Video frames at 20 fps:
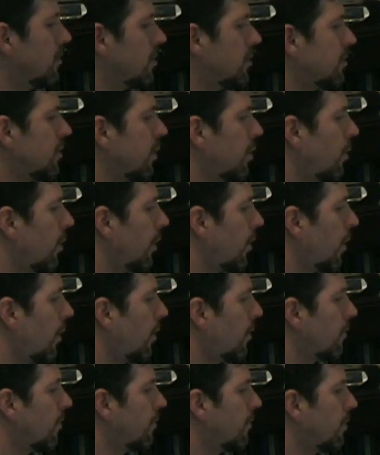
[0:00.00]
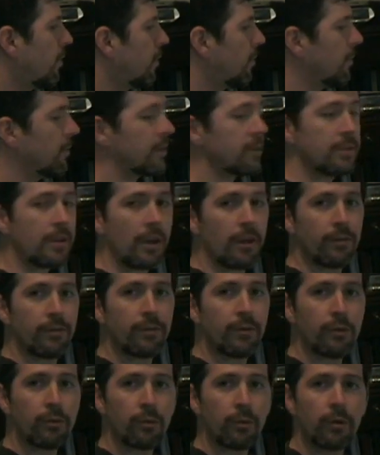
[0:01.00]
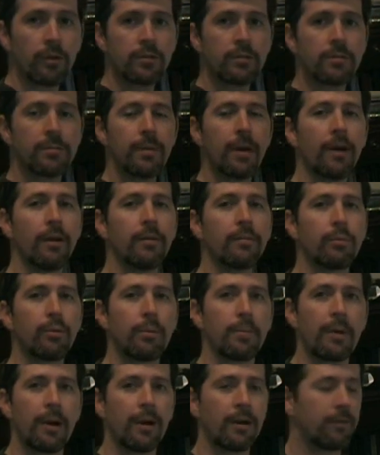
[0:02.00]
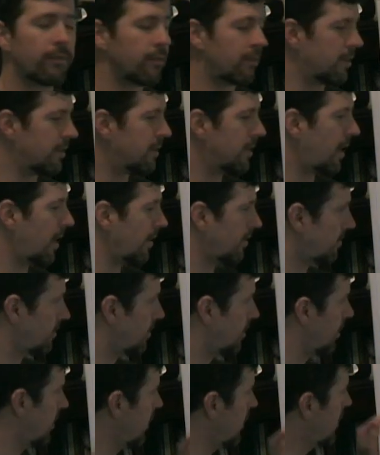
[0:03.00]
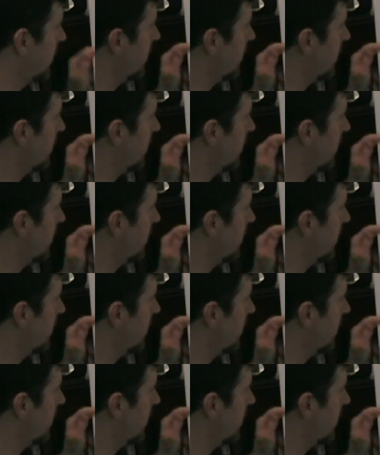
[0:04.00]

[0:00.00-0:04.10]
Just a quick overview. I'm going to say a few words about preparing for the test.